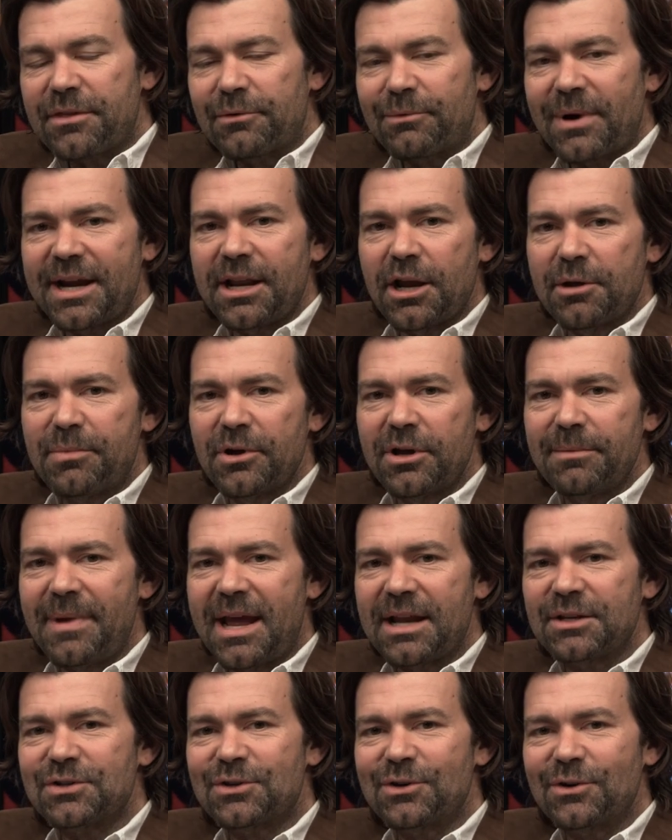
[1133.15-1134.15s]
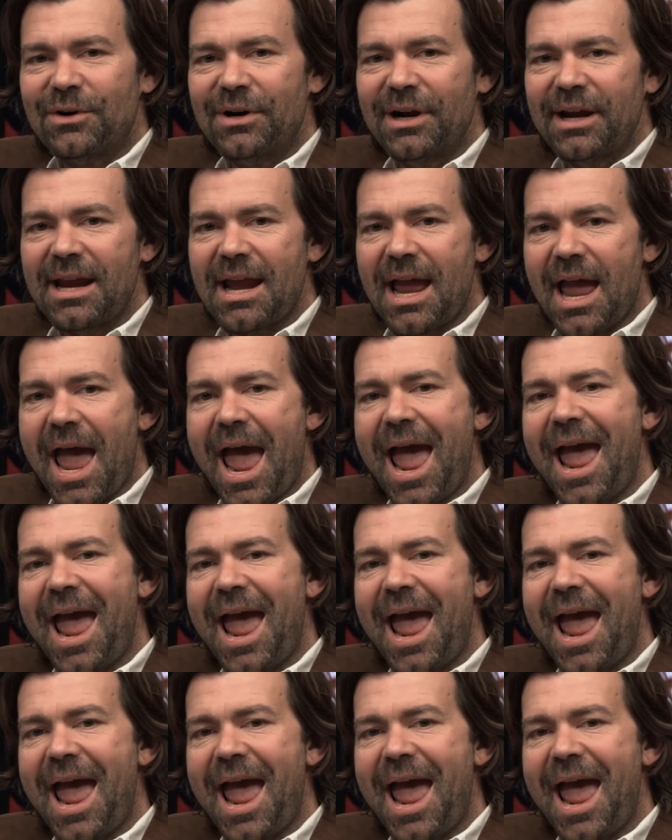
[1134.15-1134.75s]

the Radio Birdman story,